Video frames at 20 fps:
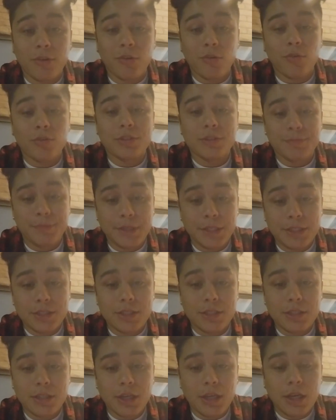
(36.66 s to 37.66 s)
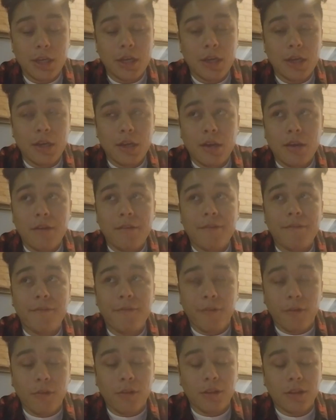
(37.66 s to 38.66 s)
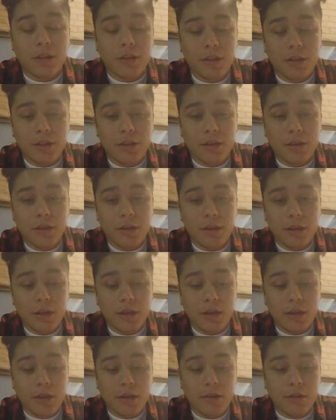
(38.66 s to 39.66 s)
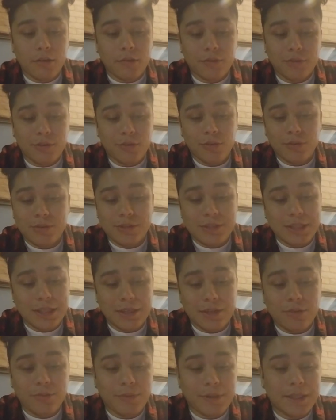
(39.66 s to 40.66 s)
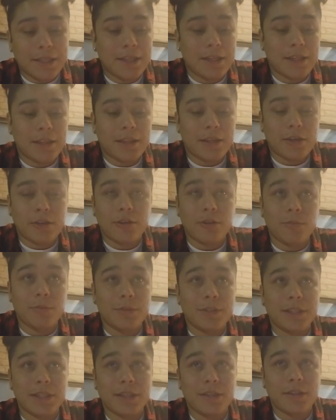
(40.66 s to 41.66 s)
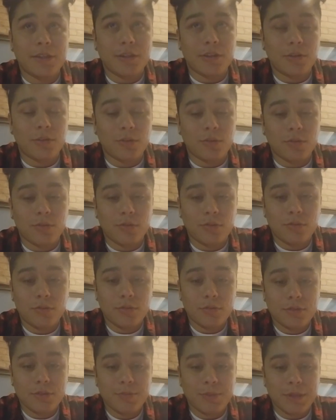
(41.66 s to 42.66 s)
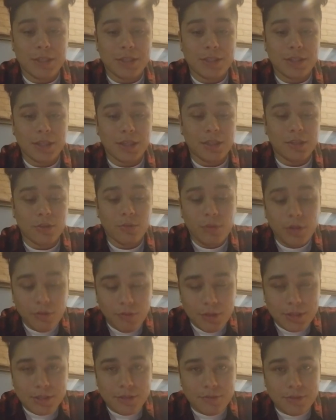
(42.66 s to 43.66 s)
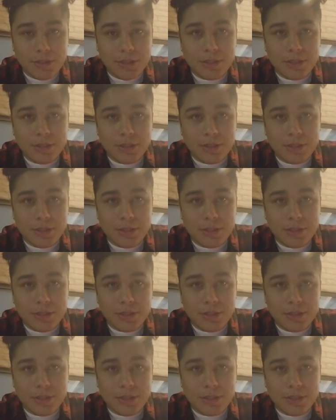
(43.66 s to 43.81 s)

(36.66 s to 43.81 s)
whole speech full of quotes that don't mean anything or don't pertain to your whole speech. Like, nobody wants to